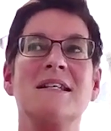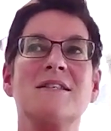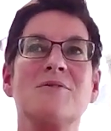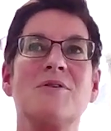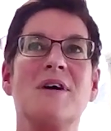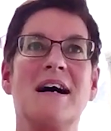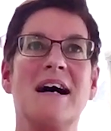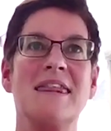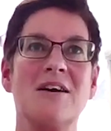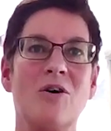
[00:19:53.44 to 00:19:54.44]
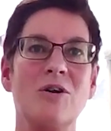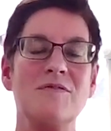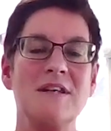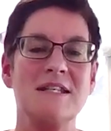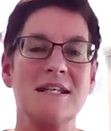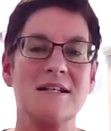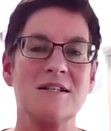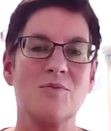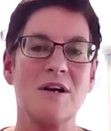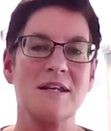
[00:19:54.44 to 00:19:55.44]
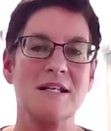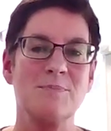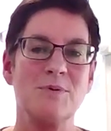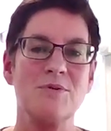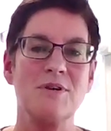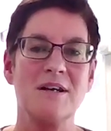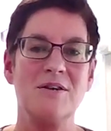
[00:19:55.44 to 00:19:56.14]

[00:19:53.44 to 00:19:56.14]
So I think all of these things are worth exploring.